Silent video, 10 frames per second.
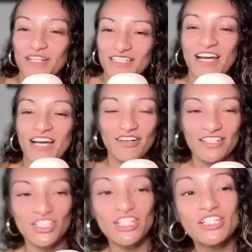to tell her.
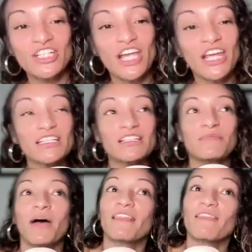She changed
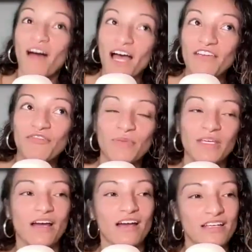my life
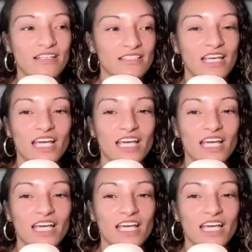because